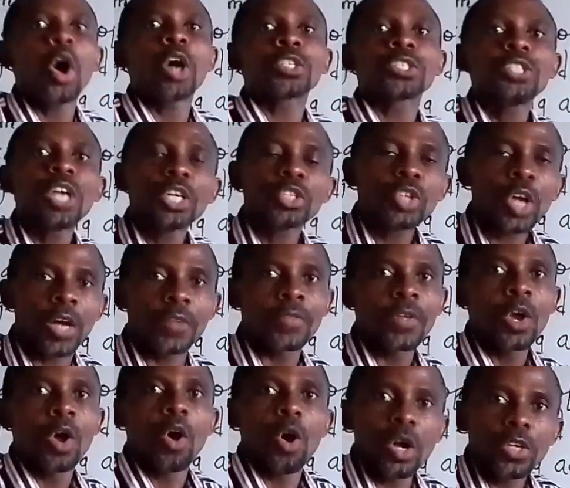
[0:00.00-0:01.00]

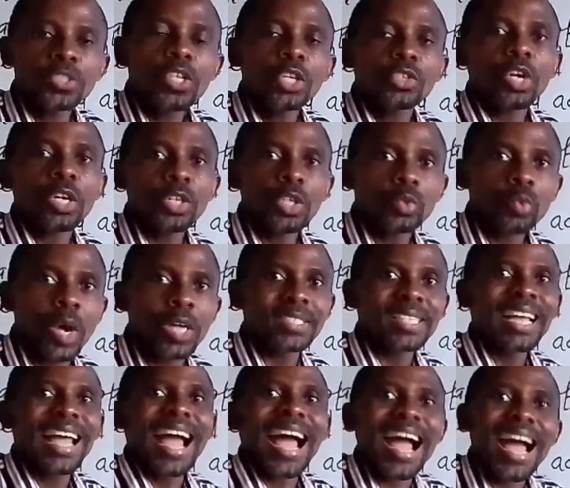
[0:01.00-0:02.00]
oxidation is what?